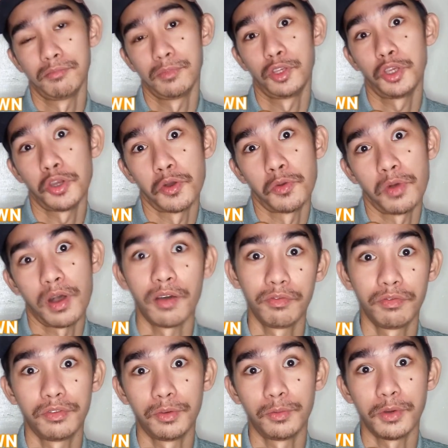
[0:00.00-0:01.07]
you know,
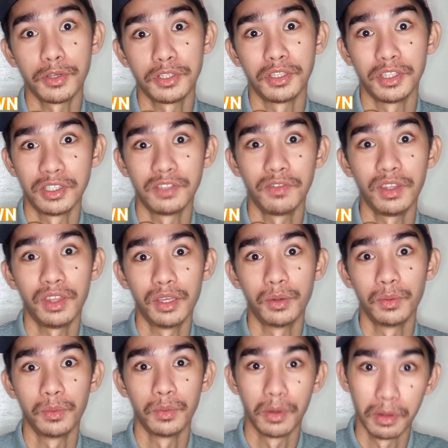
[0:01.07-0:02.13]
after watching this
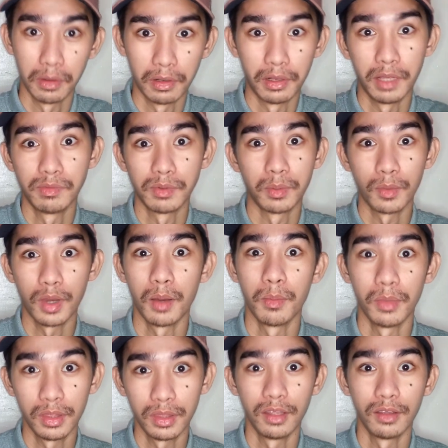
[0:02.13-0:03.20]
video, leave some
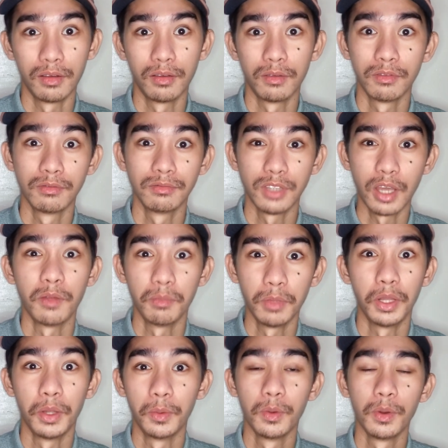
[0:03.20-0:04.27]
comment down
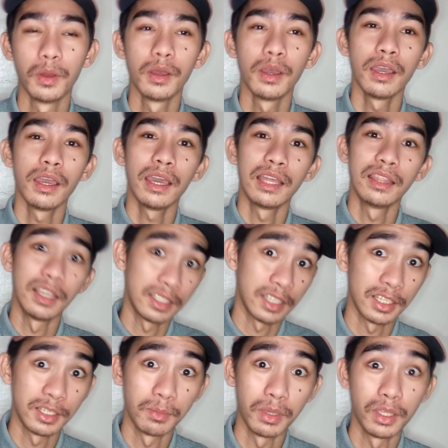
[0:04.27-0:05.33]
below. This
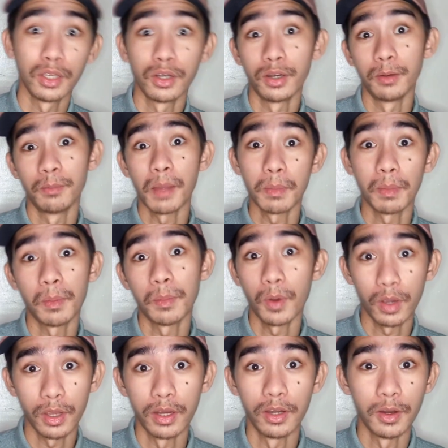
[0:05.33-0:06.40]
has been your Papa
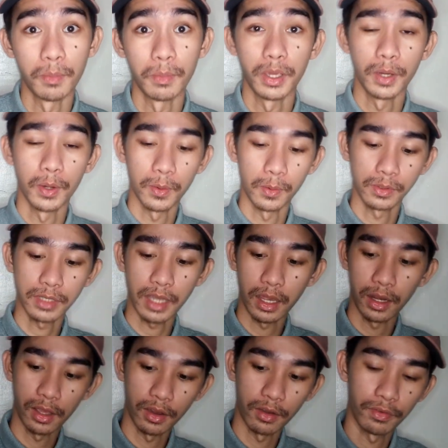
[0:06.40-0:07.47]
Pogi Romeo
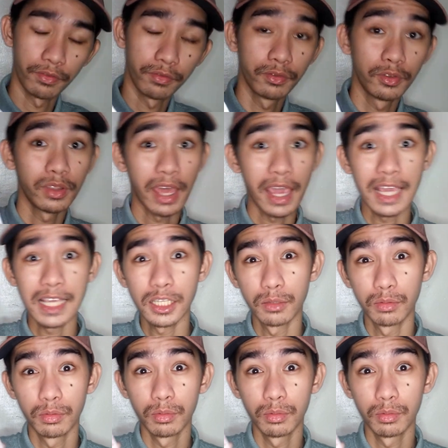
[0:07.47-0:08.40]
signing off today's